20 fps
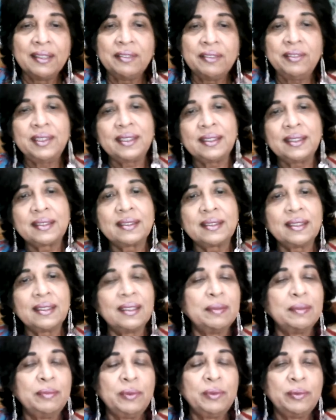which is
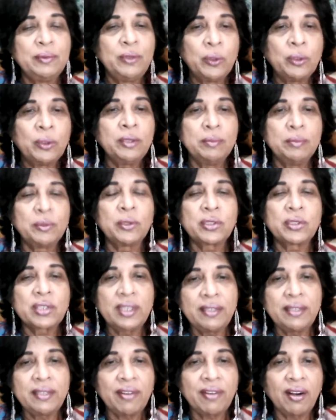known
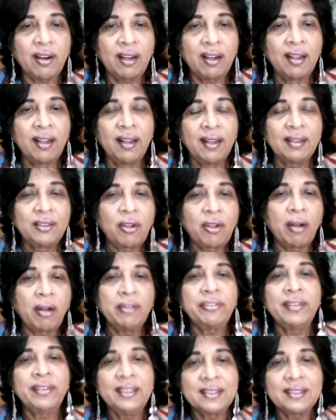mostly for
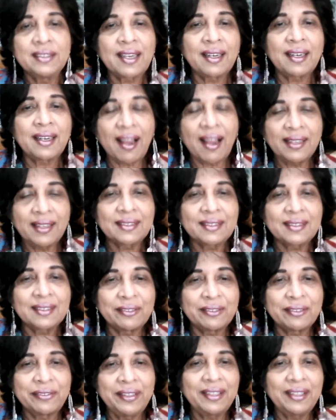dolphins and kite
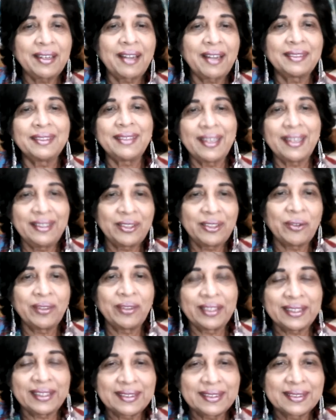surfing rather than
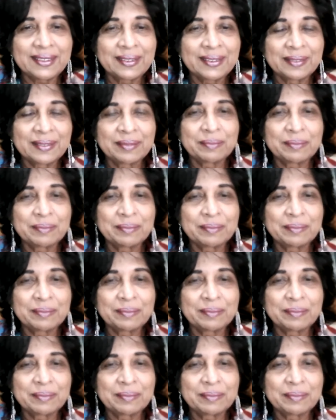donkeys.